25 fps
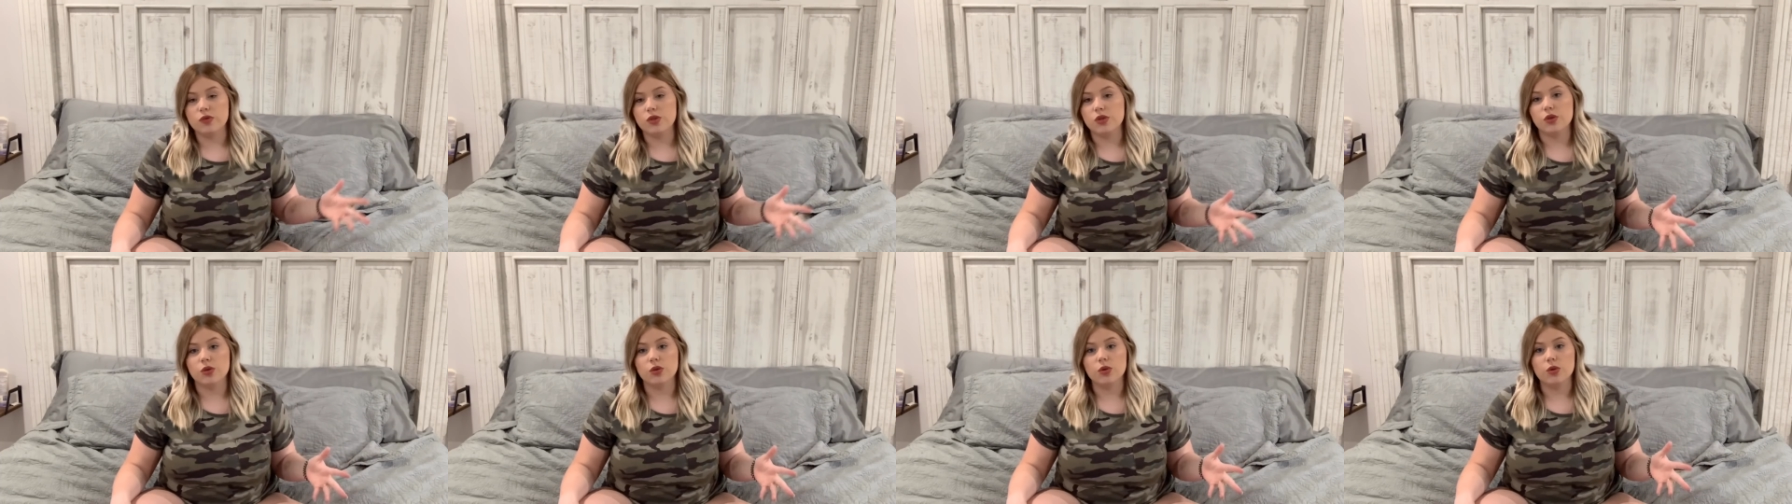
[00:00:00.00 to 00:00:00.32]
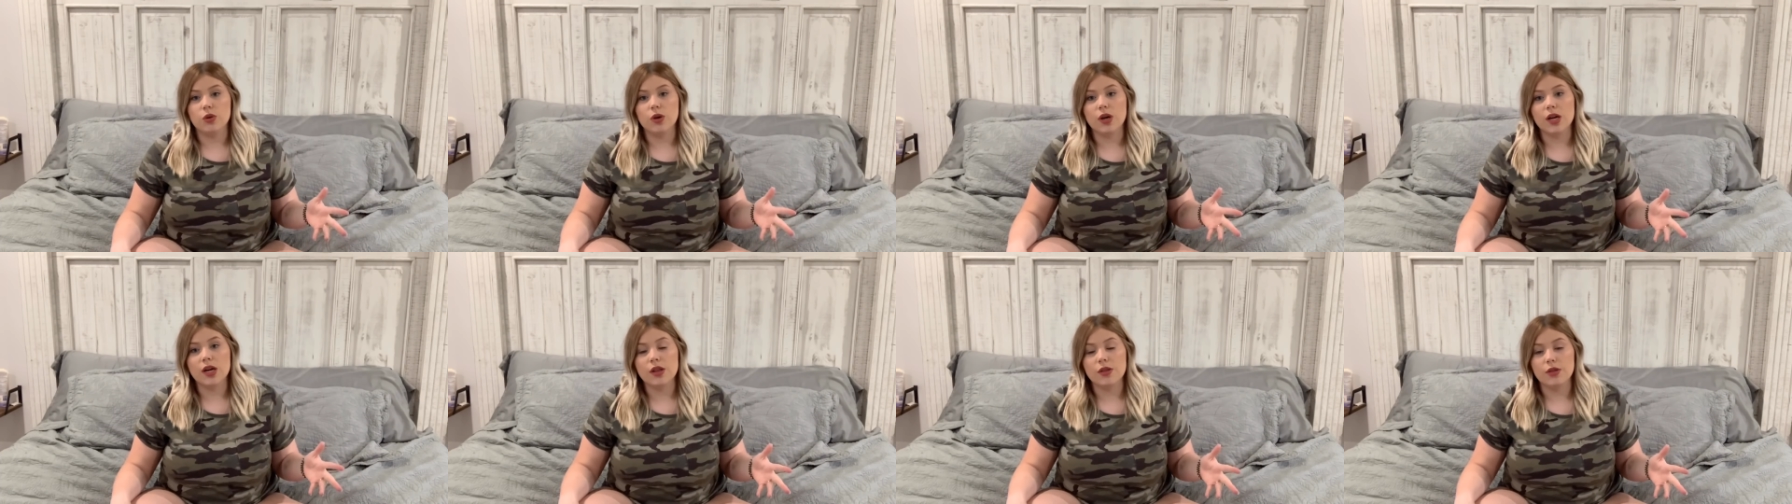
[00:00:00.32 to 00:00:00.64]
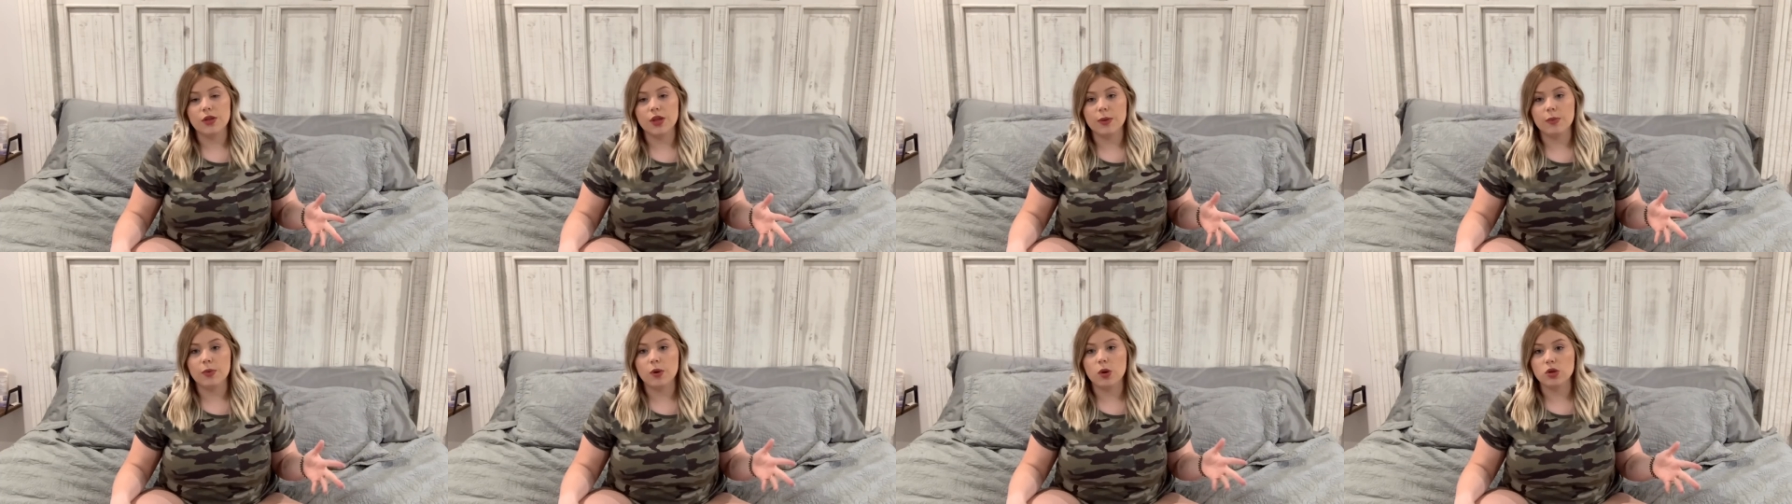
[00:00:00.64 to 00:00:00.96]
to
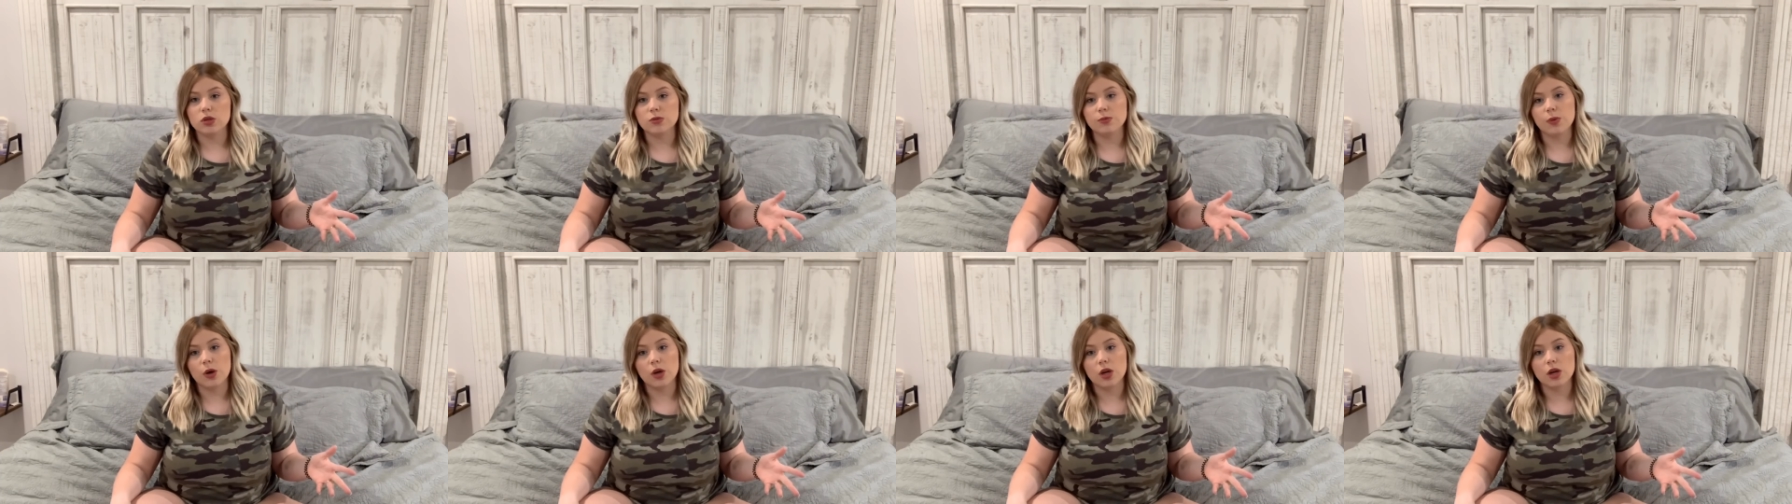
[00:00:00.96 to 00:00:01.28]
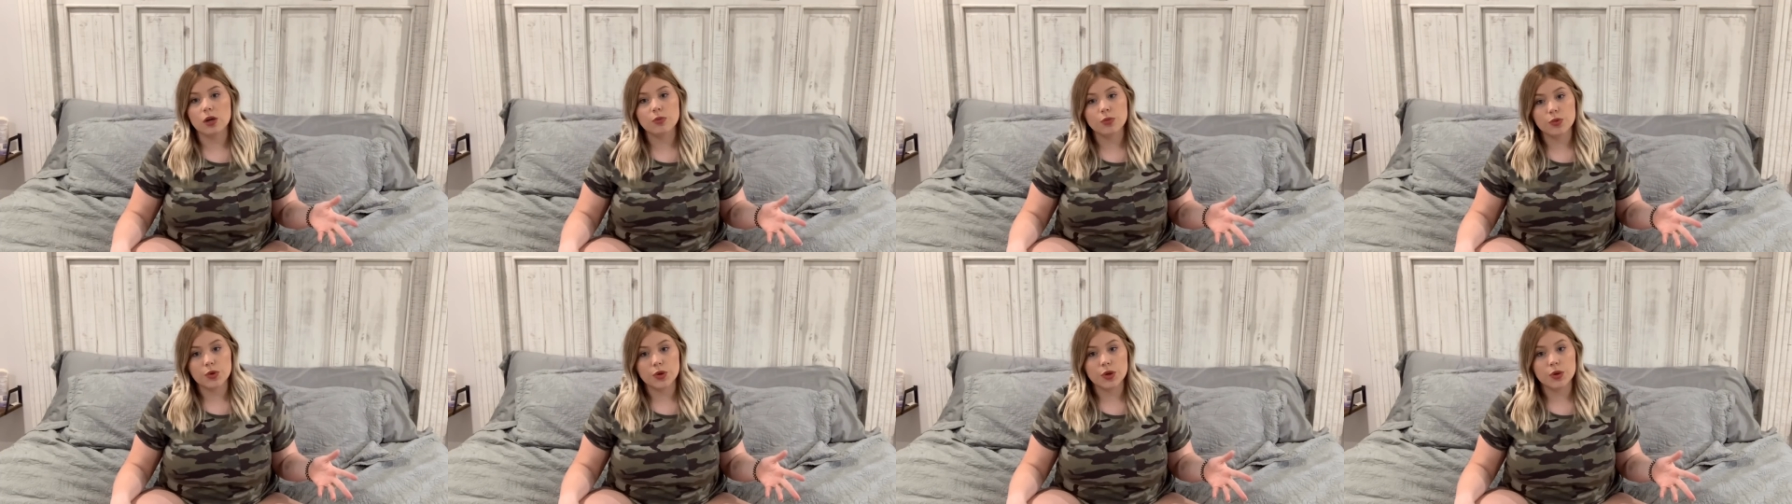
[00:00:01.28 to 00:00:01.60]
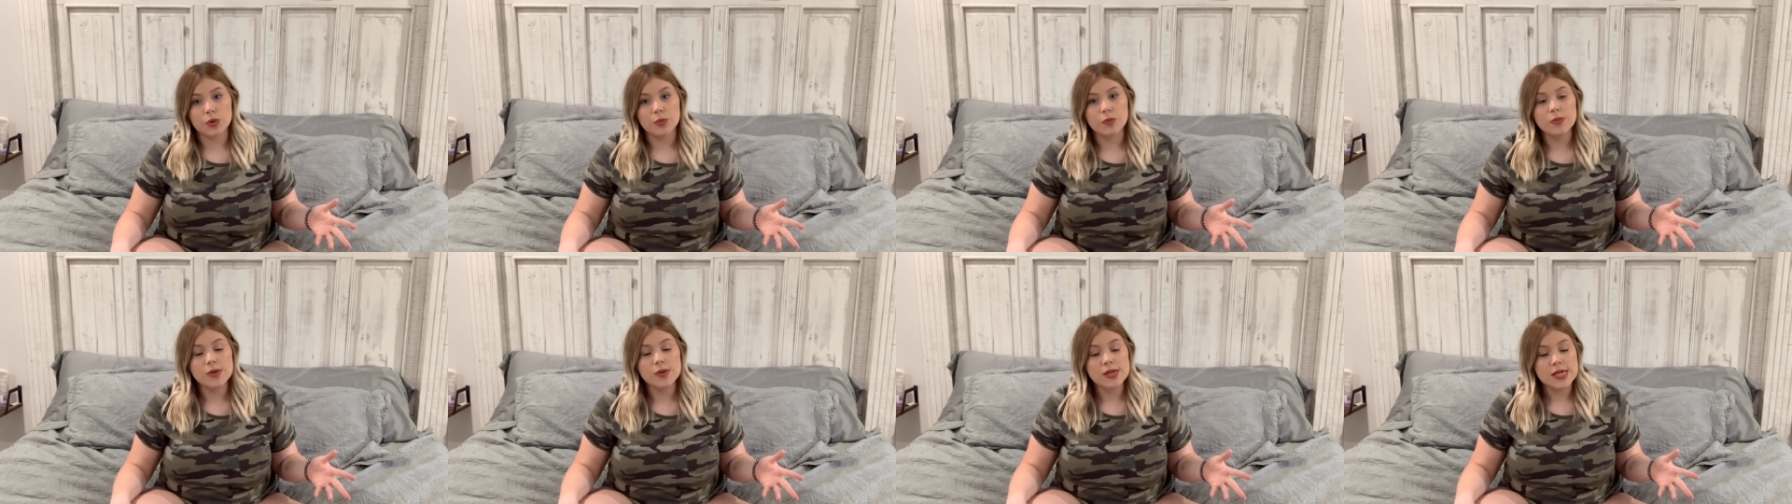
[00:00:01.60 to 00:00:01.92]
the postpartum
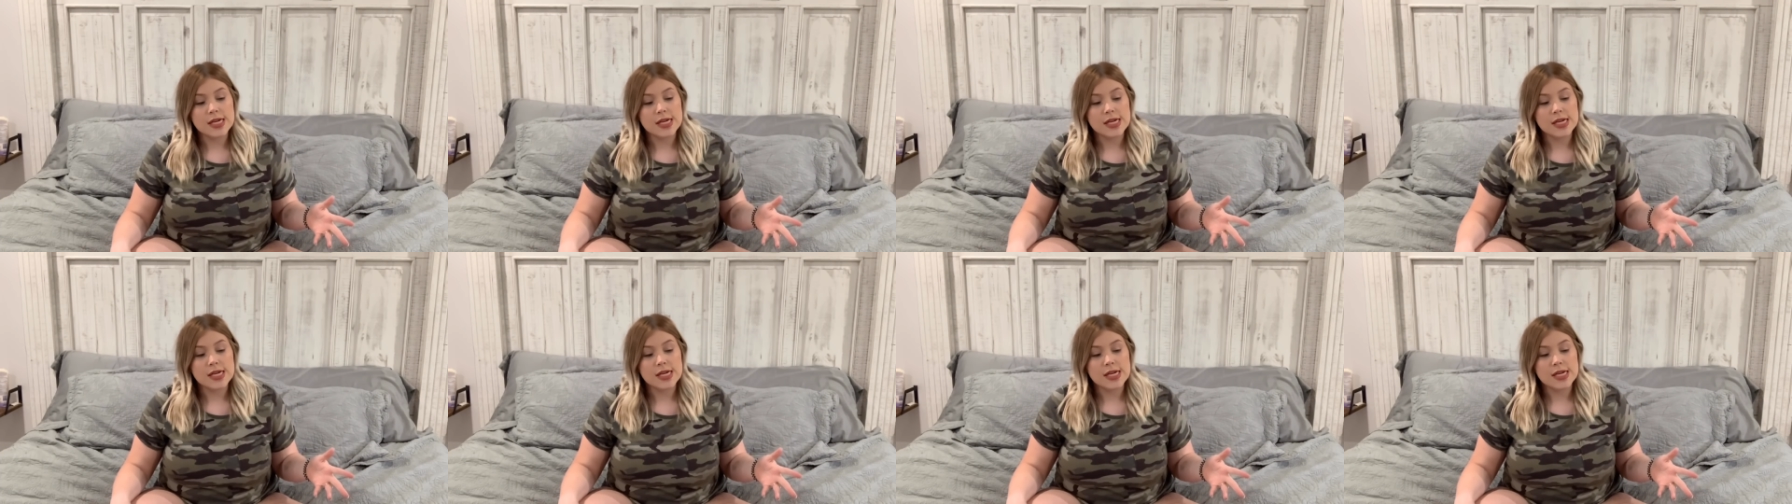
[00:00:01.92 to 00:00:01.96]
room